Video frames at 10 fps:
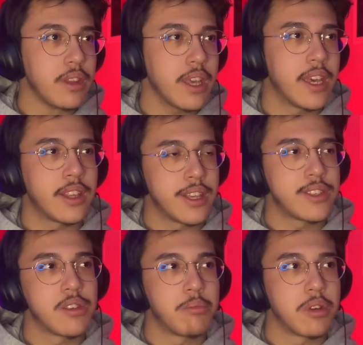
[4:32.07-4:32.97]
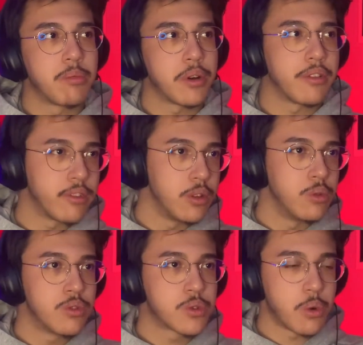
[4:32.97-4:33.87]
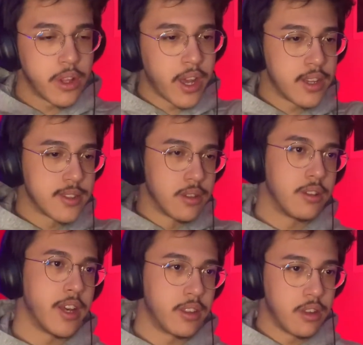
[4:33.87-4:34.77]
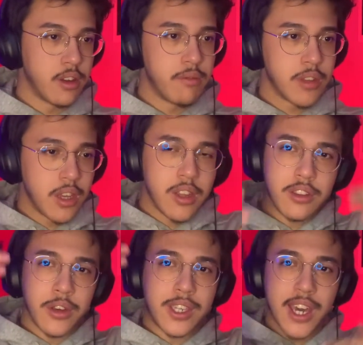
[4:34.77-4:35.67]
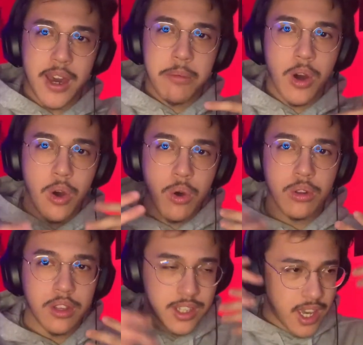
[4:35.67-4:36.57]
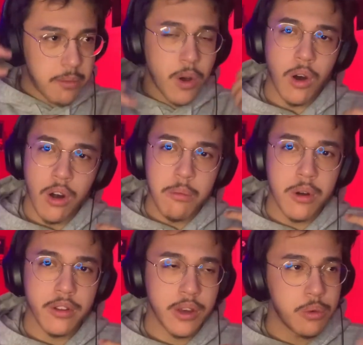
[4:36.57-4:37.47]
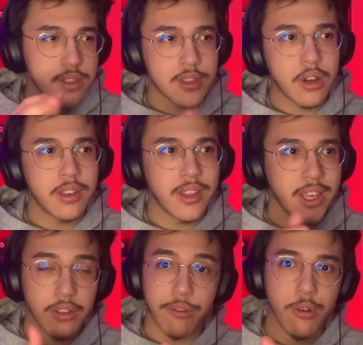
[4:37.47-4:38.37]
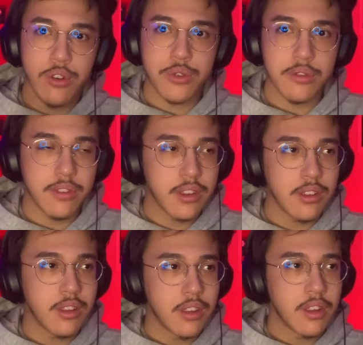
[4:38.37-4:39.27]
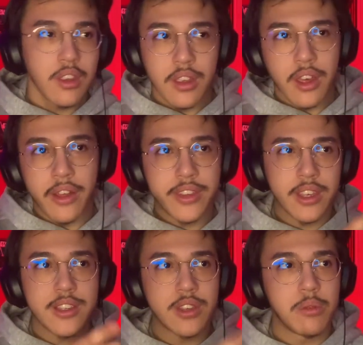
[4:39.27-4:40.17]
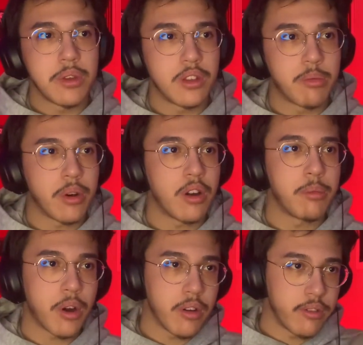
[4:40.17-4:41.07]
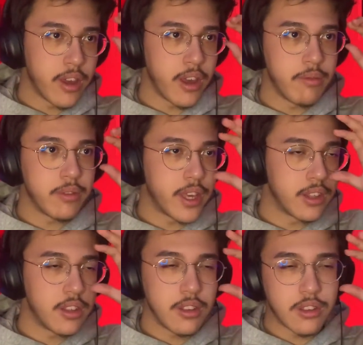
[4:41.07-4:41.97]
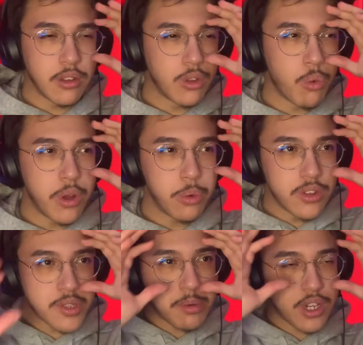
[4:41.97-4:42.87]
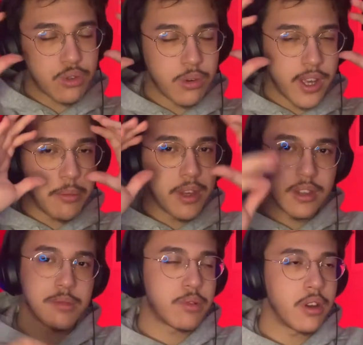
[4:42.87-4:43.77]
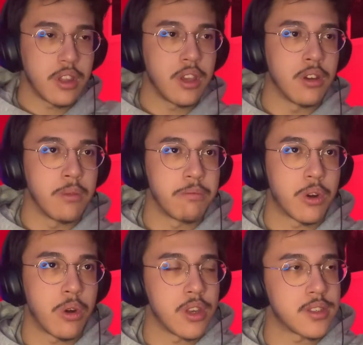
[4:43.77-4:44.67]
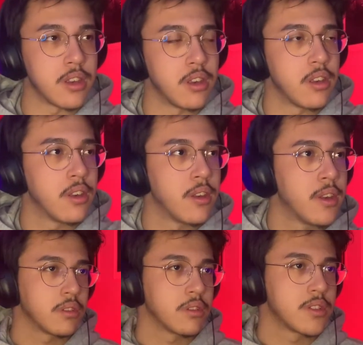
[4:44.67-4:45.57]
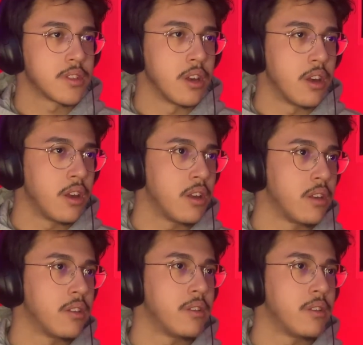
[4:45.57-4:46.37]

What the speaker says: And he's gonna be a part of the new squad that has like the camo armor that we saw in like the first reveal. I think he's gonna be a part of that. Like the one with the special helmet is probably the Crosshair. Saw.